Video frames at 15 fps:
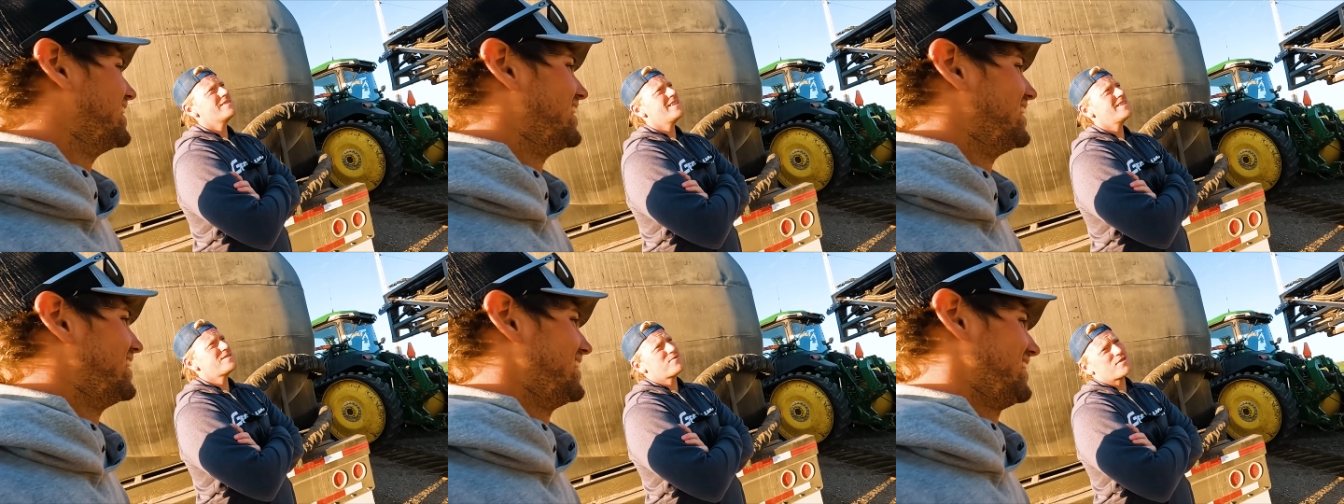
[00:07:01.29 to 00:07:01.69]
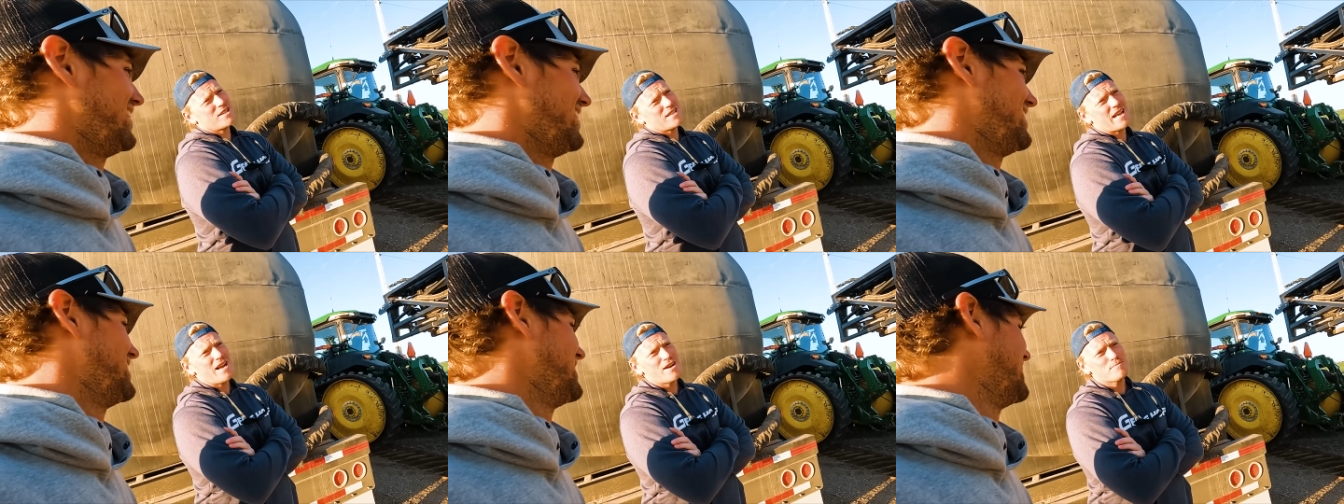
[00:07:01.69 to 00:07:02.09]
it's for a
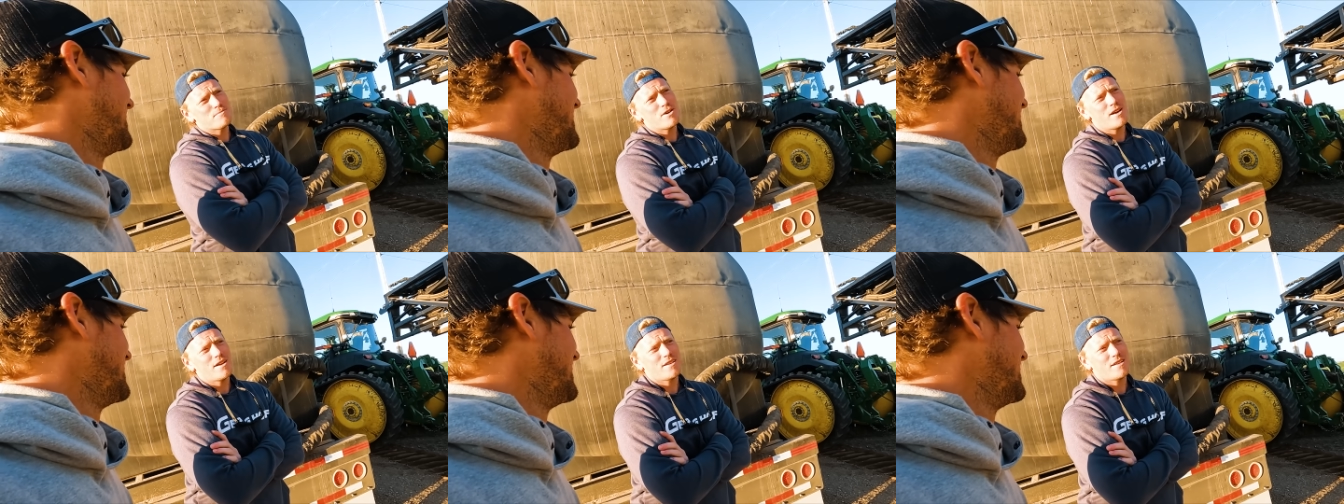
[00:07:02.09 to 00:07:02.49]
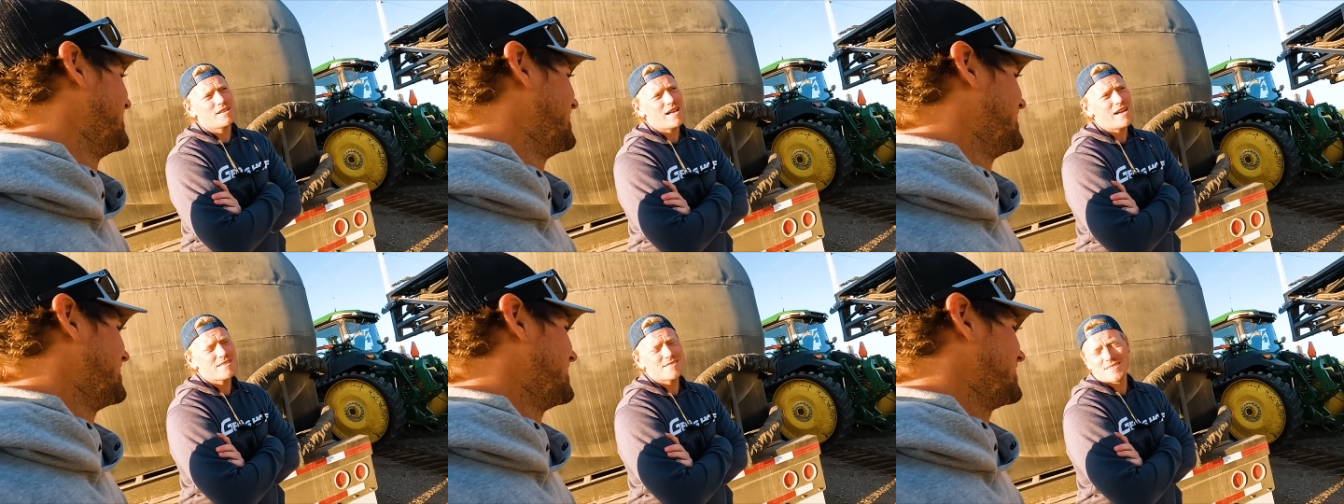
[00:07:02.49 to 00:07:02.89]
caribou hunt in
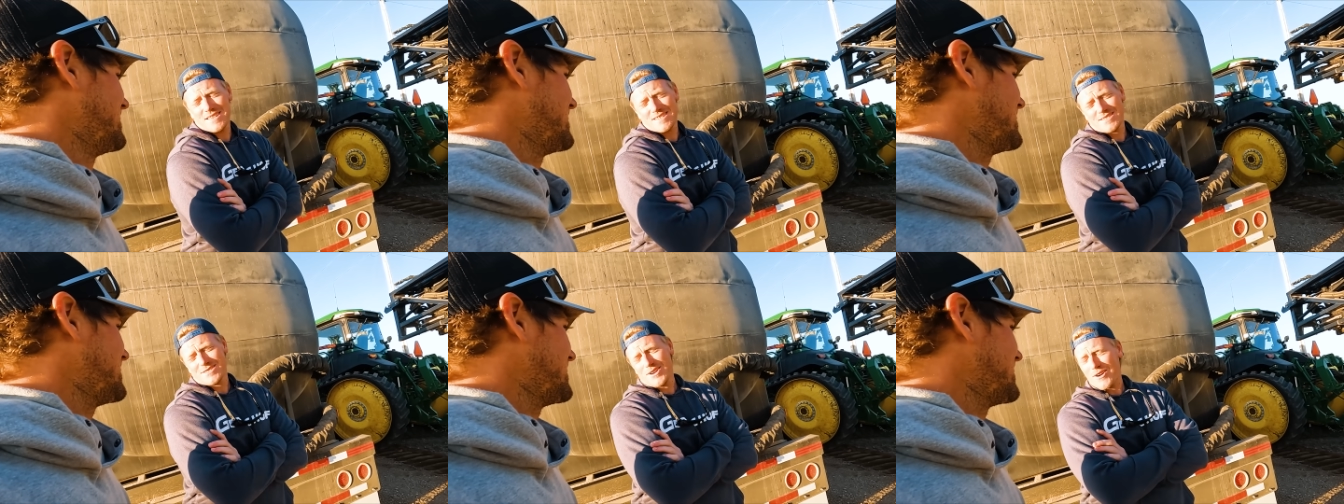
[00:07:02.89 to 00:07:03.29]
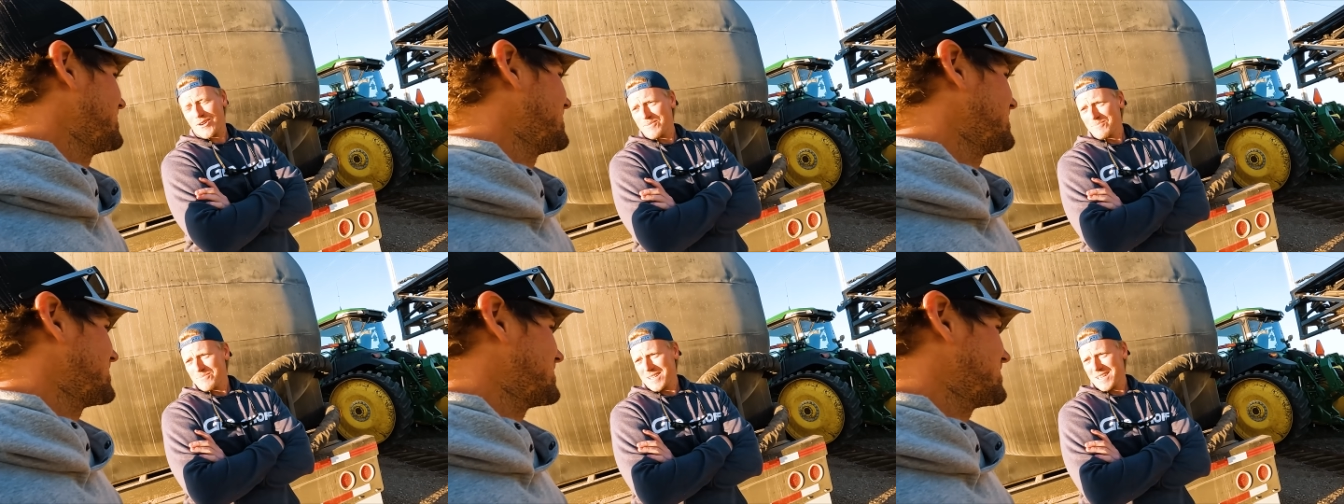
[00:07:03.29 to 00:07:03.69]
Alaska, so
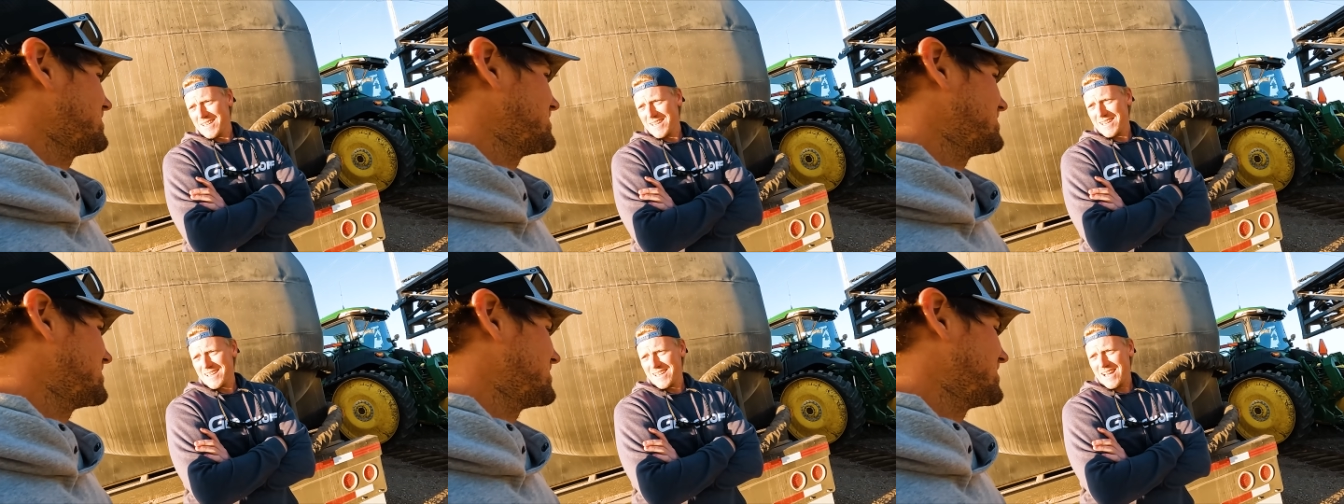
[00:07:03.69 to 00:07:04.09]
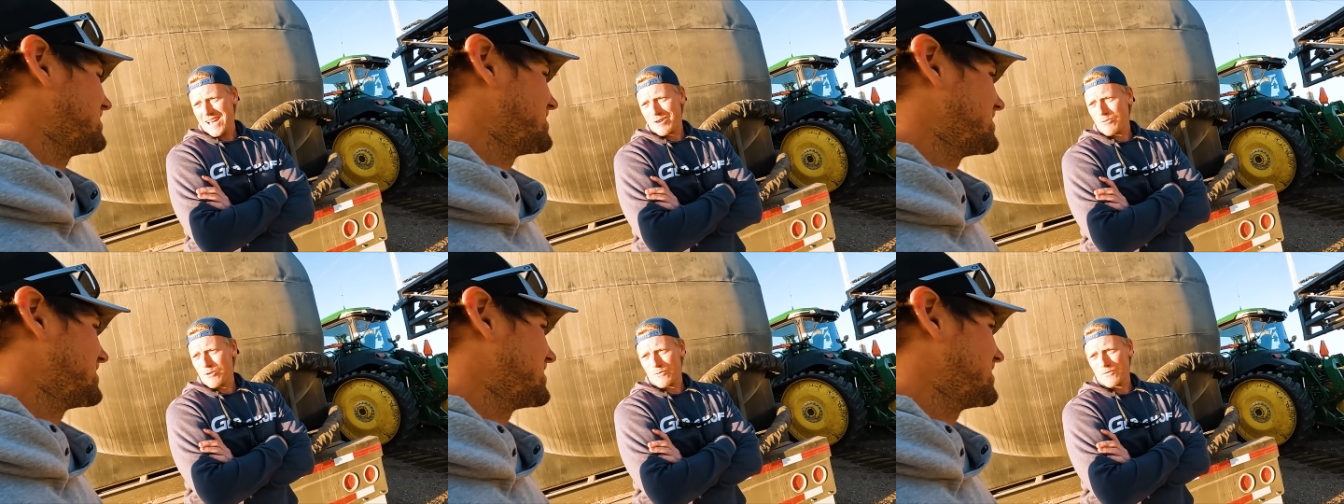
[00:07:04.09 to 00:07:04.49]
I won't